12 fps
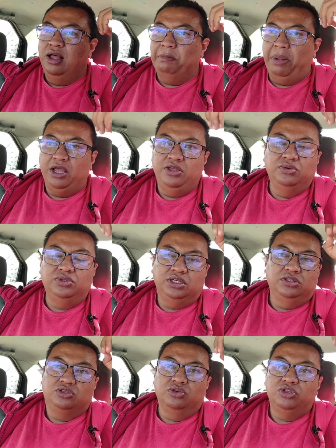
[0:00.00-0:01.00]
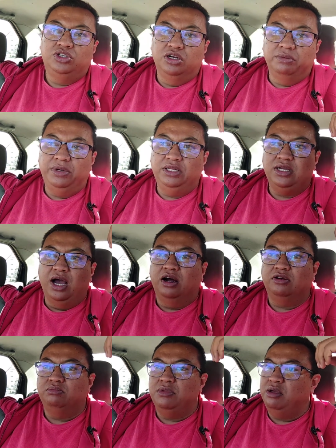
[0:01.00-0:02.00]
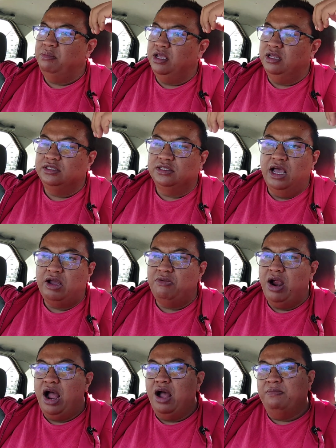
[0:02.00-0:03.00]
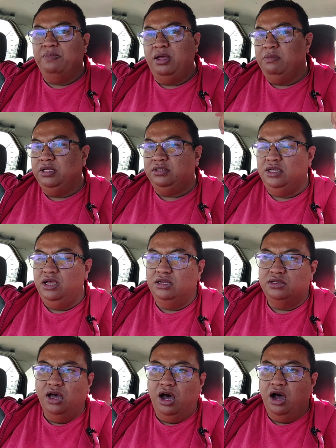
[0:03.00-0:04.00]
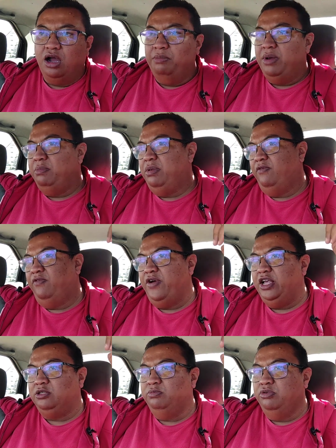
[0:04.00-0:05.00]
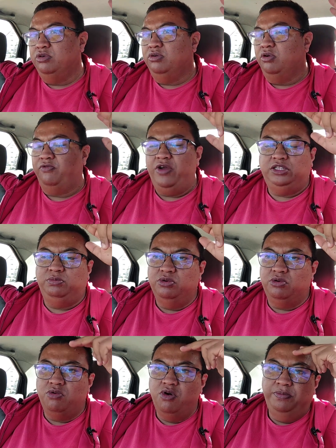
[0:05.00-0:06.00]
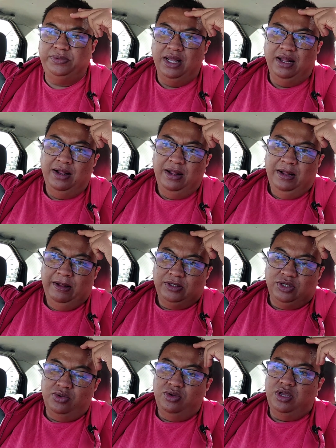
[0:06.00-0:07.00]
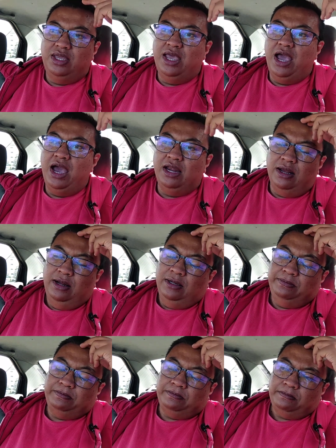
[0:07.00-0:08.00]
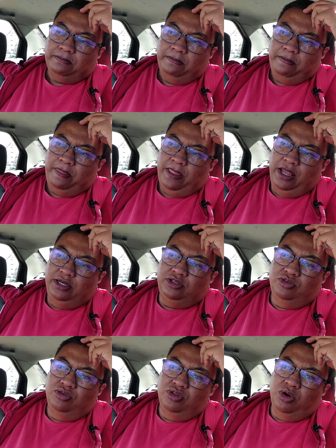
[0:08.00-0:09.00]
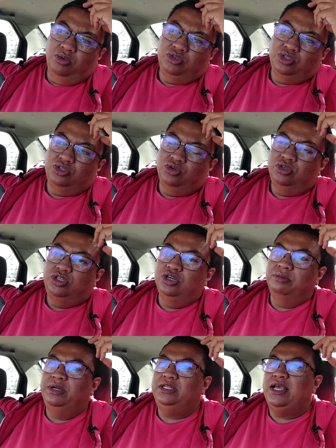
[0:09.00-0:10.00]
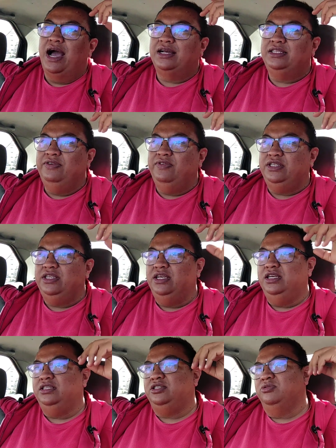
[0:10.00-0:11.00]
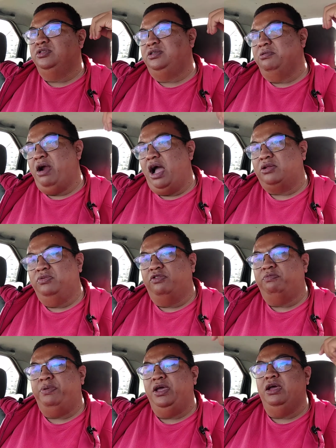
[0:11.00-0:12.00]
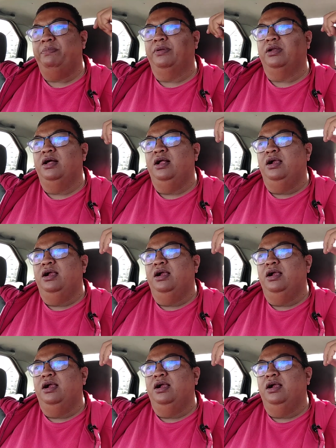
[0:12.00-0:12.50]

by using social media, maybe Instagram, maybe TikTok, maybe Facebook or Facebook groups. So you get into those social media activities, you interact with people,